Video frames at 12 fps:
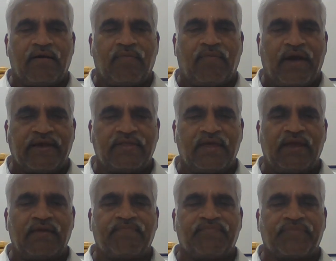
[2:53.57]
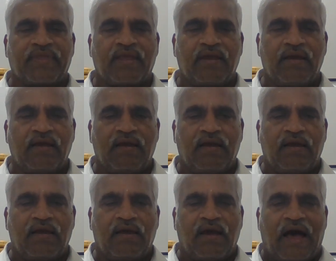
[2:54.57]
by the
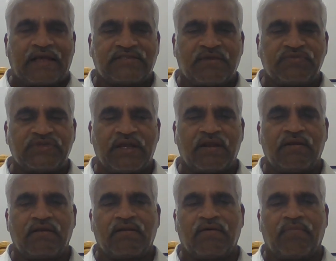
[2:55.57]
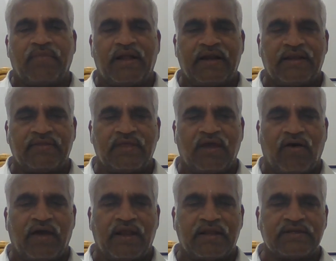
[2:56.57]
assumption made in the
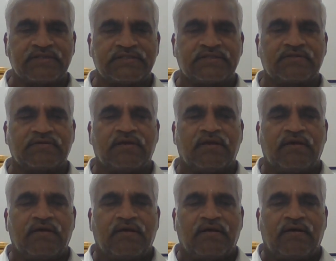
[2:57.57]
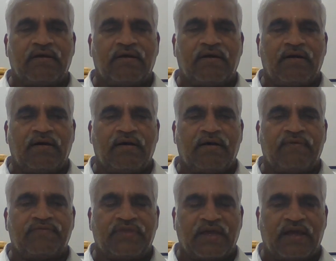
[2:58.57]
Eulers
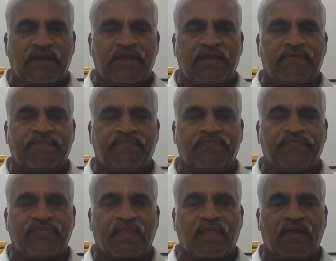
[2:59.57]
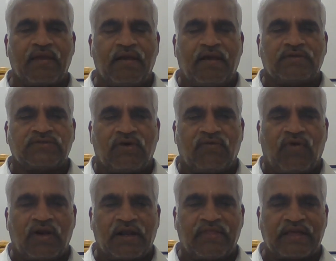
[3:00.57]
theory. So
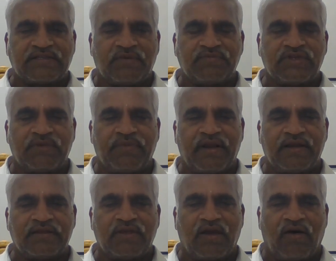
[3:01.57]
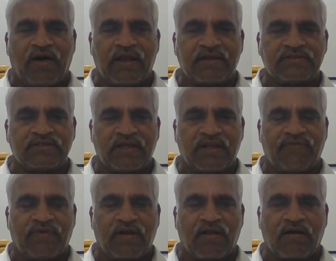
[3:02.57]
what are the assumptions made in the Eulers theory
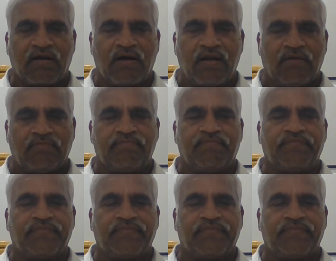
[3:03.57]
for long column?